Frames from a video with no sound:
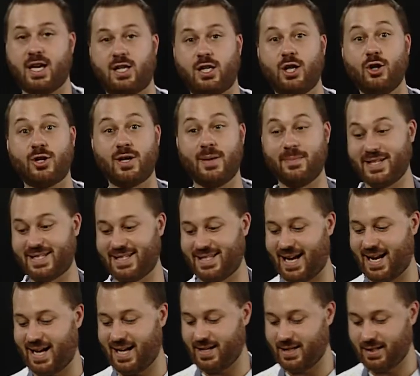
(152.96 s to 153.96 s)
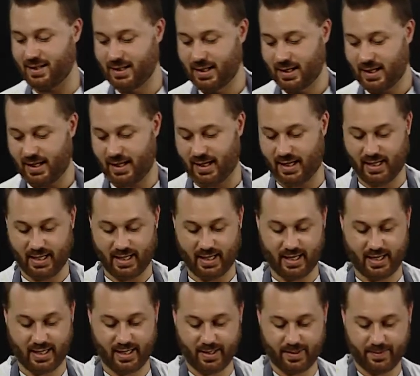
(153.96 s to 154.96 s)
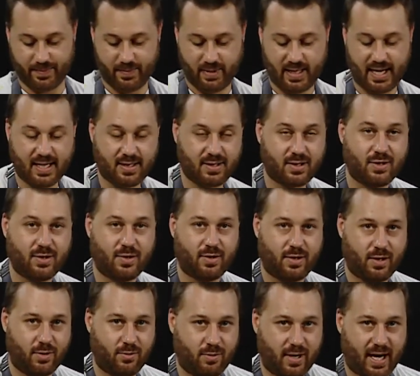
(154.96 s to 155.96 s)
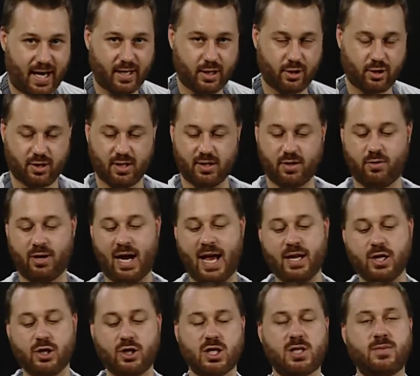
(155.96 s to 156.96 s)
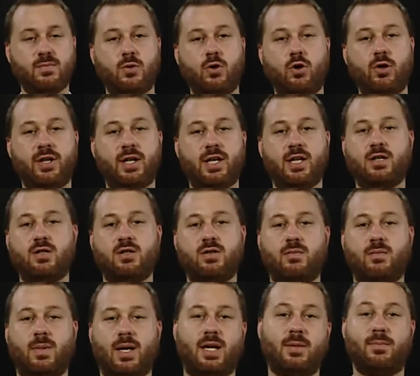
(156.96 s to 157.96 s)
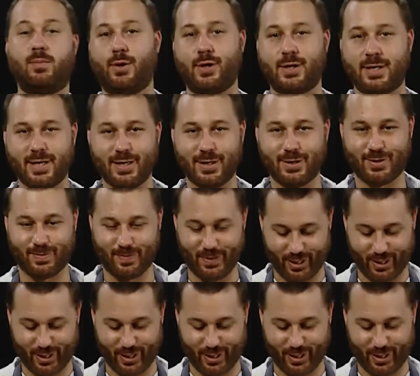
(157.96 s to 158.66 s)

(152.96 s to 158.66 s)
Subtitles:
cucumber's done. Let's do the radish. So the radish is more there to make it pretty, to be